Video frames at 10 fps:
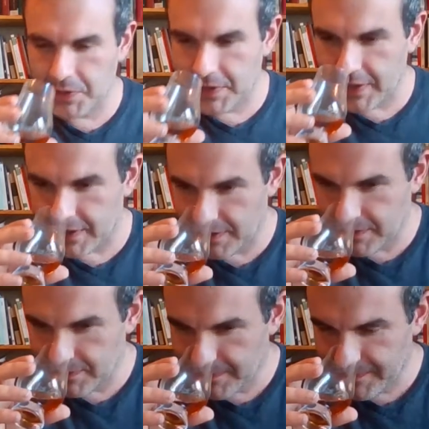you get
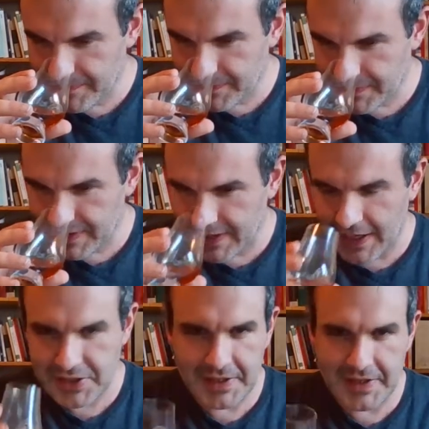
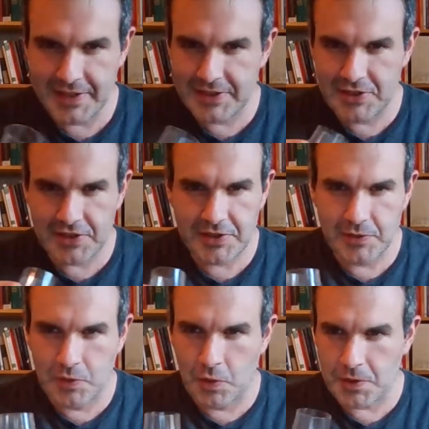actually these just
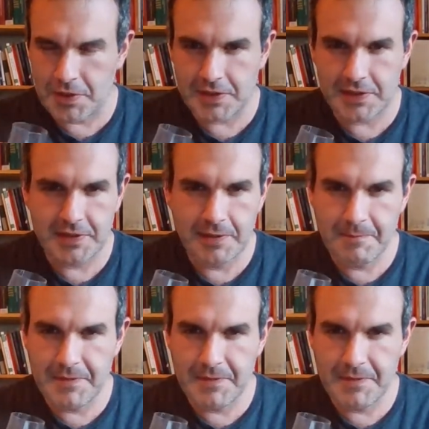gorgeous,